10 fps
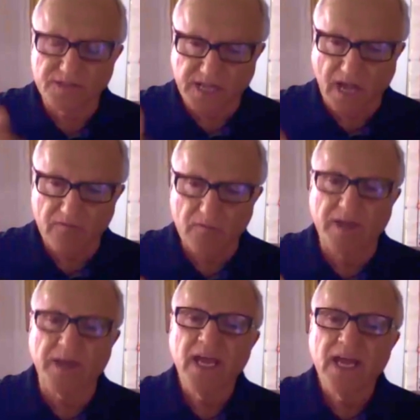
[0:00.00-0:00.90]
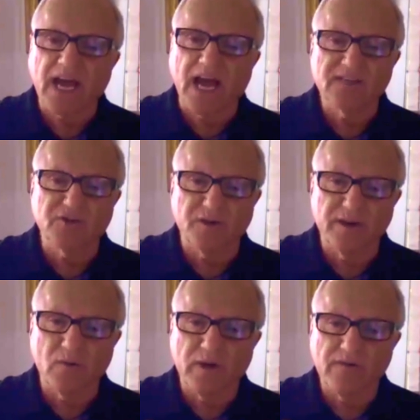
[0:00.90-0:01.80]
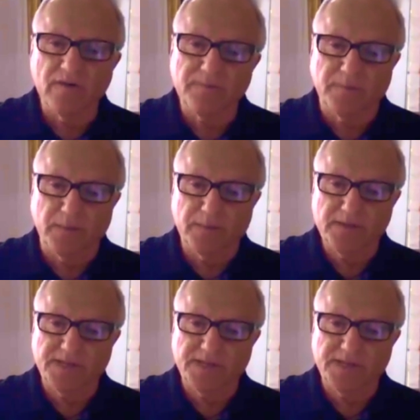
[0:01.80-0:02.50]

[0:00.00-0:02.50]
its government, contrary to what other people